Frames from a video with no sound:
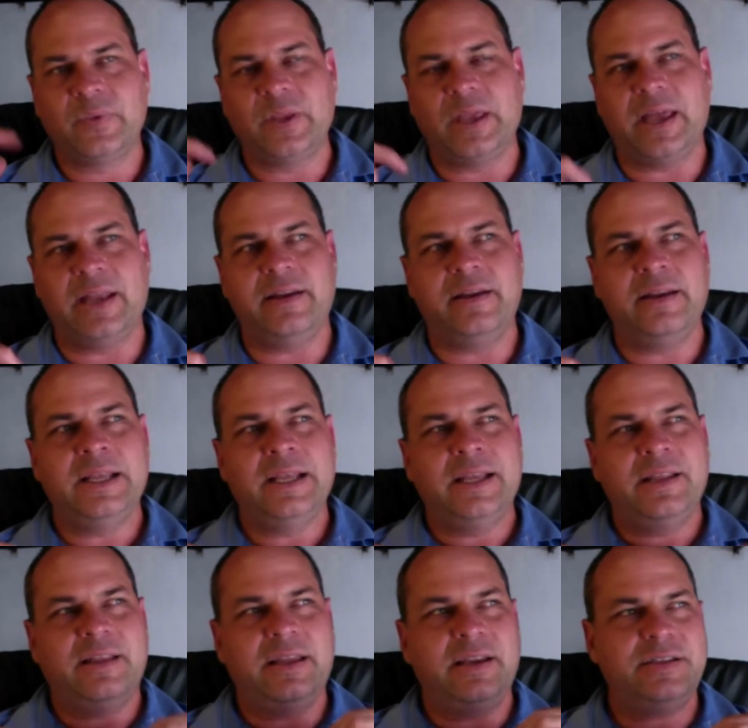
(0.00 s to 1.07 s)
And
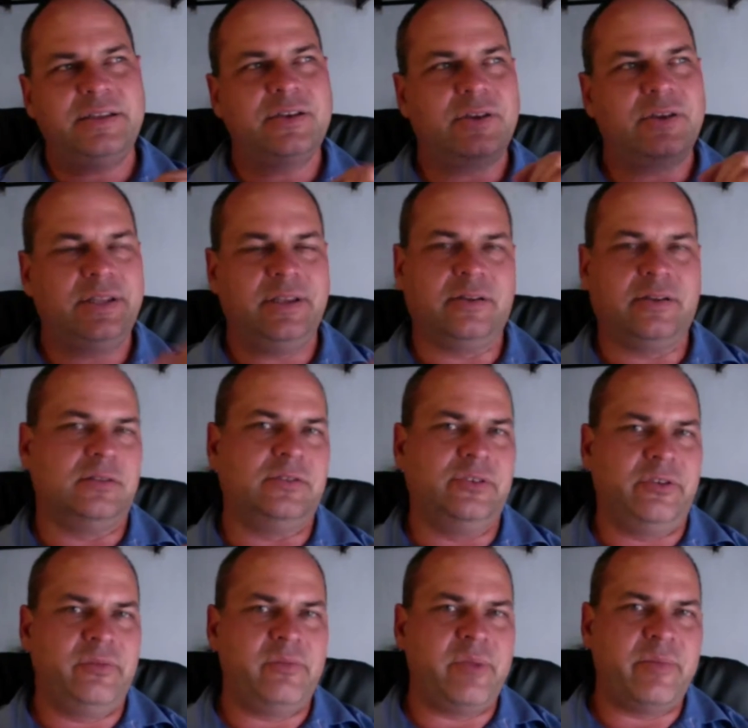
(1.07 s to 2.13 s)
that is critical to
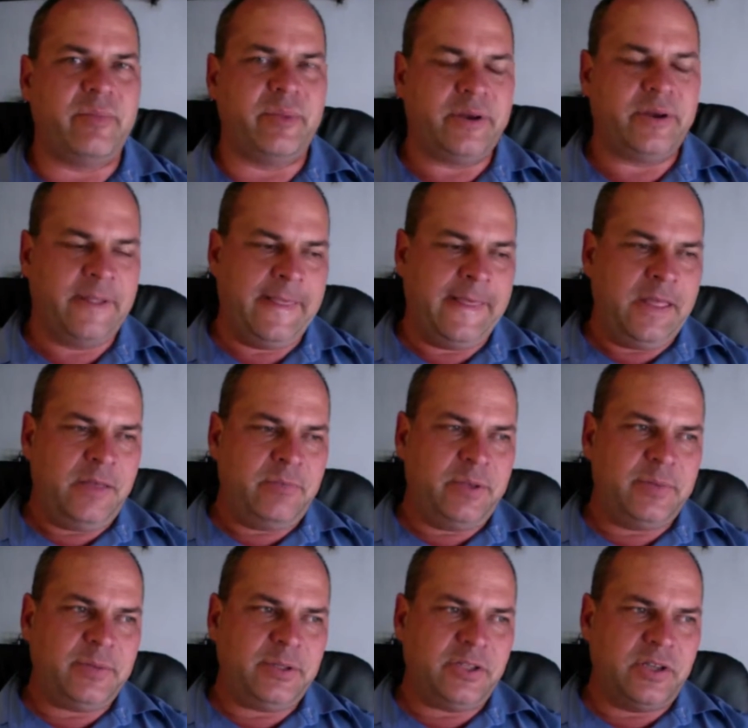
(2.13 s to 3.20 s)
remember.
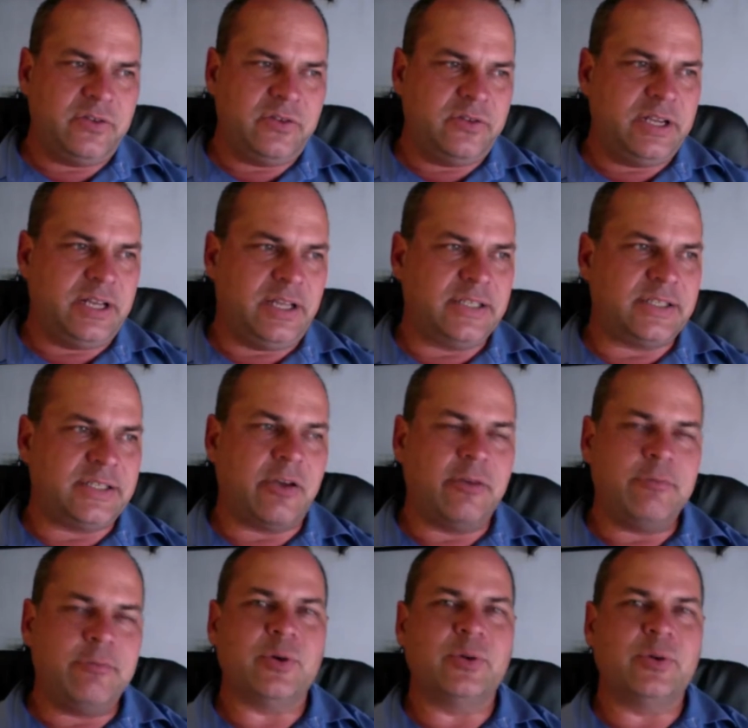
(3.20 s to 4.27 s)
People don't realize how
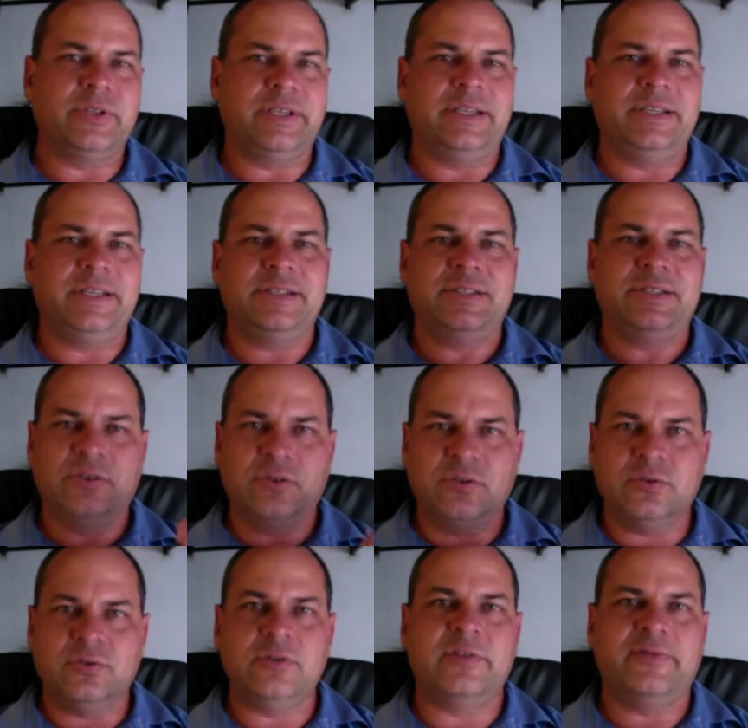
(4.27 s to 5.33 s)
important it is to
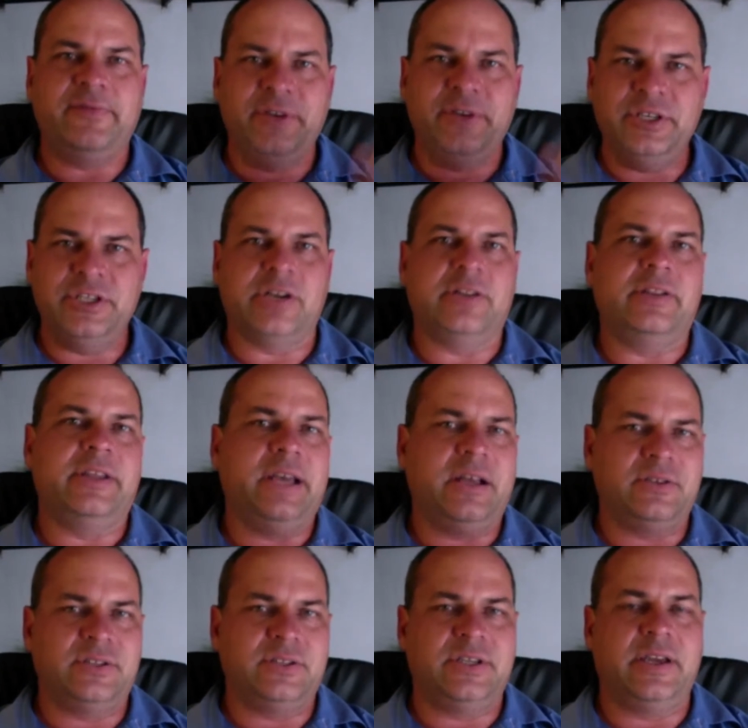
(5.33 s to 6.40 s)
cool the fridge on the
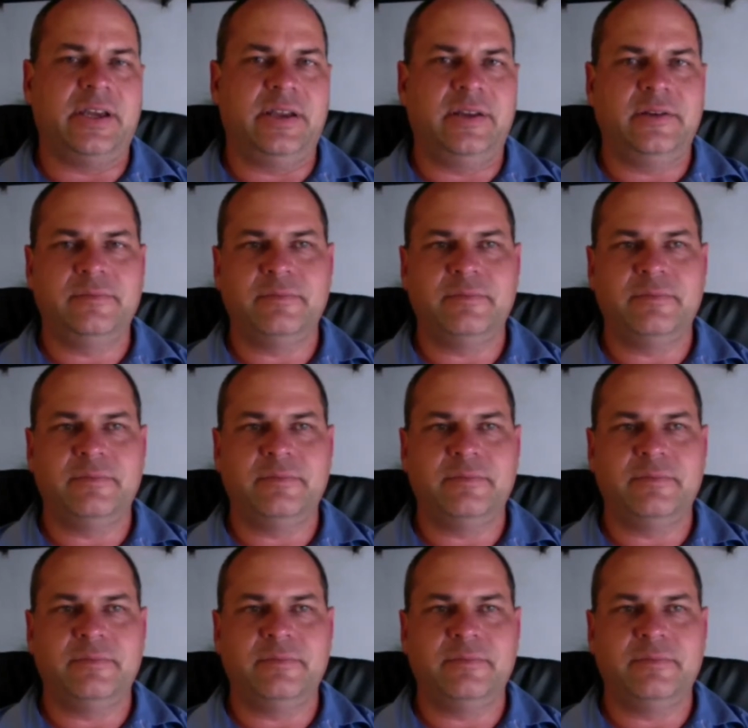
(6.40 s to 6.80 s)
outside.